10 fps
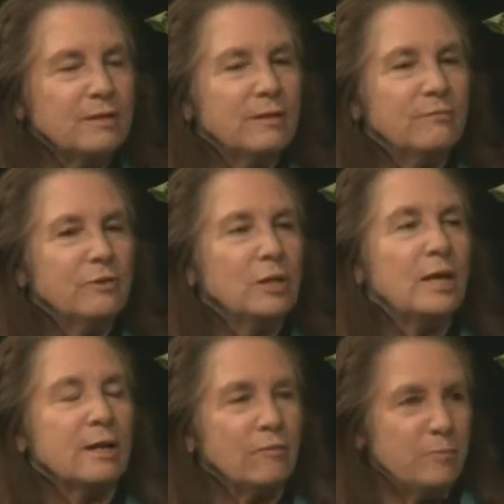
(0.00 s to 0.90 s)
for a
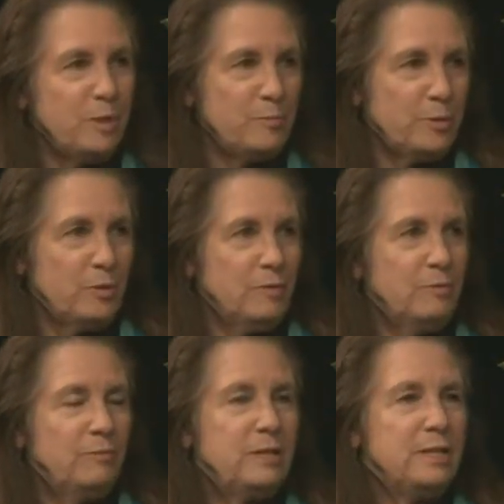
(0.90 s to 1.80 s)
lot of people,
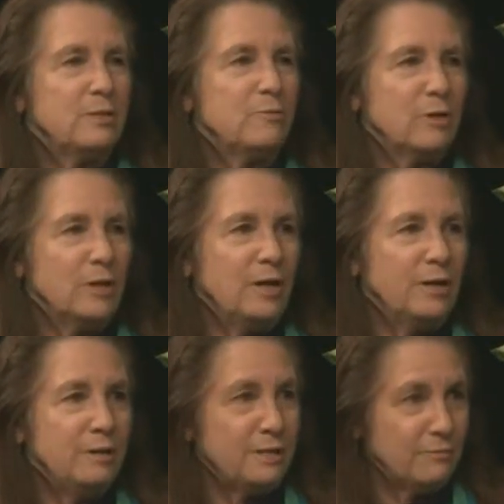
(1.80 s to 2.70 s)
we need to work
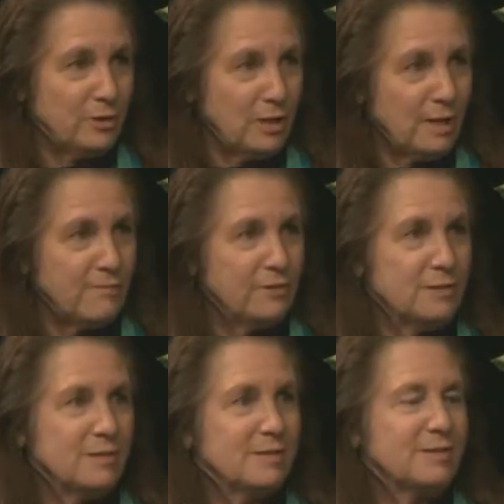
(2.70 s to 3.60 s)
on different
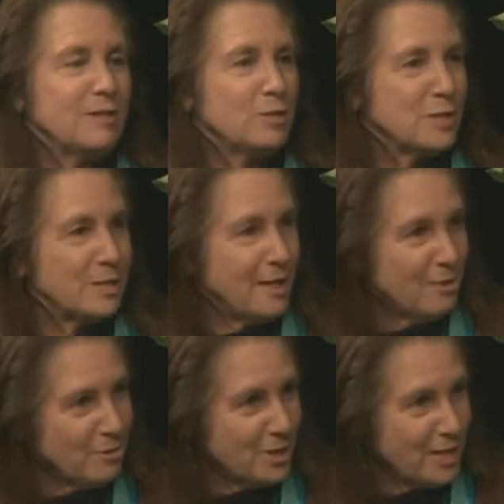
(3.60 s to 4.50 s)
levels, not just the
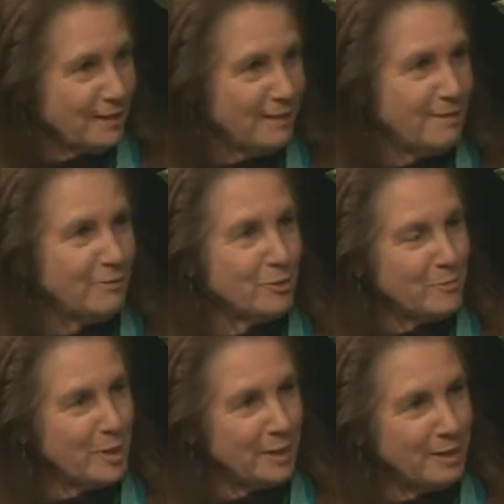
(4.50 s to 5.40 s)
energetic level, the
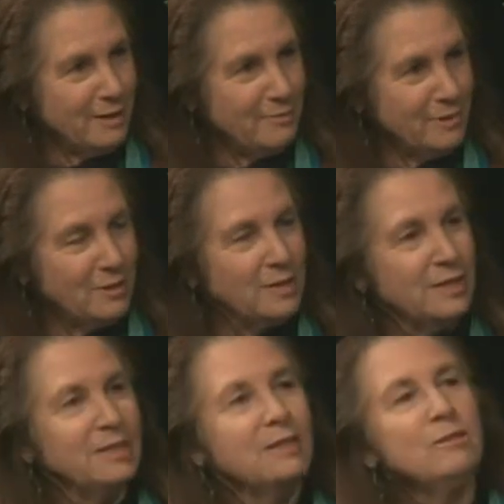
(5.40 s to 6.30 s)
body level,
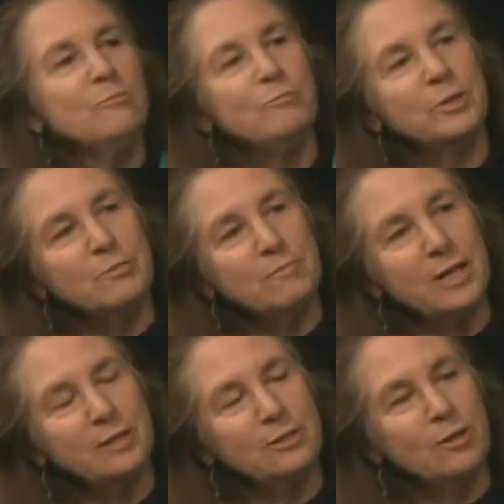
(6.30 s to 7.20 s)
but the
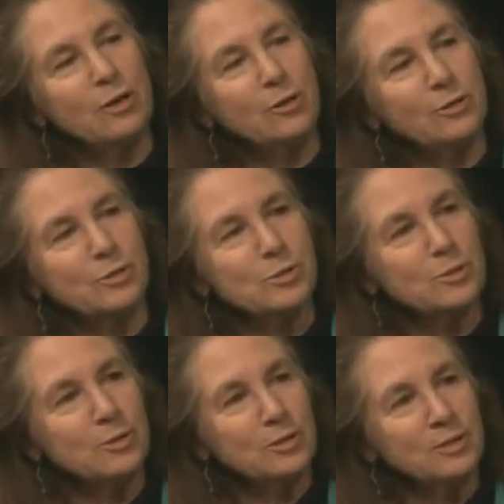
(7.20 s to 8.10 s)
mind, the heart, the
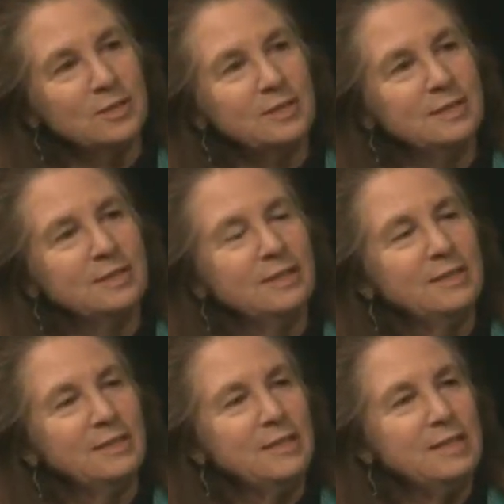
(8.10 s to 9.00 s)
soul
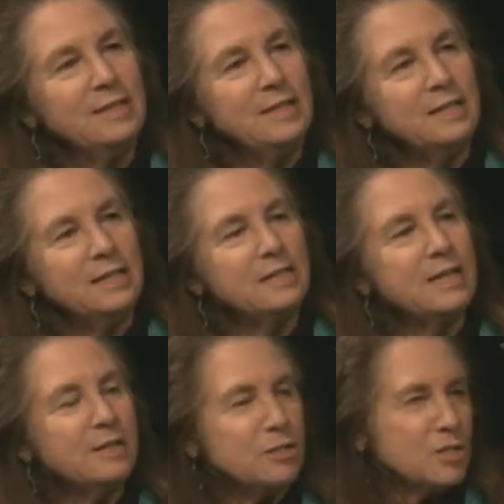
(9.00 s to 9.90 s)
needed
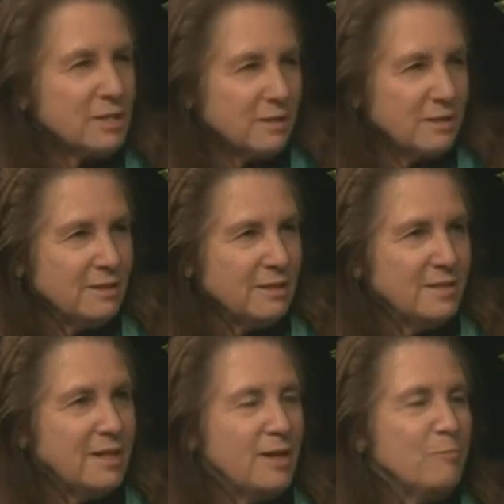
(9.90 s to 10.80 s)
attention to
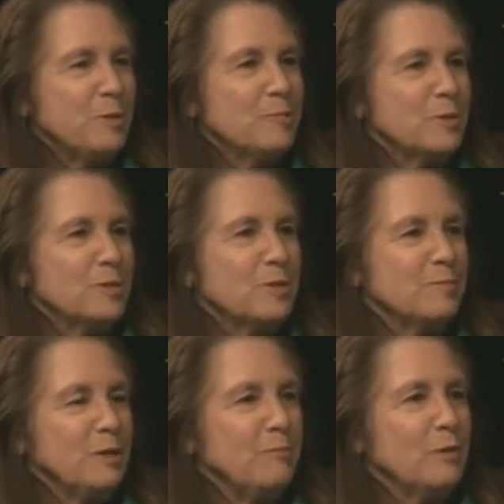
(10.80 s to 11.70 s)
help the person
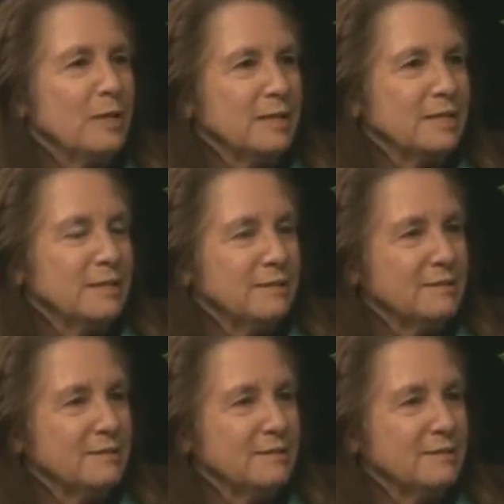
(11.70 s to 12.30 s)
be willing to